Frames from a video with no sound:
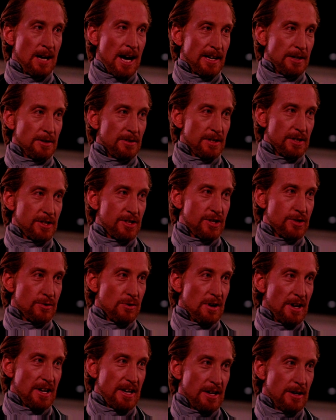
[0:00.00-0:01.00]
I could
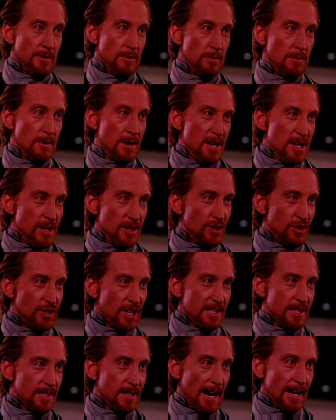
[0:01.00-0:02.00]
destroy you,
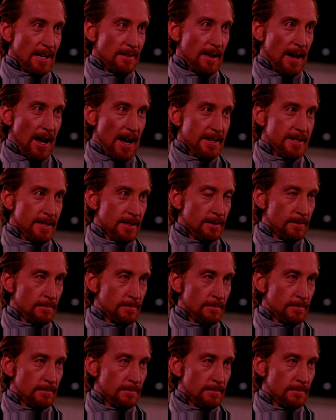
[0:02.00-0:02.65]
just like that.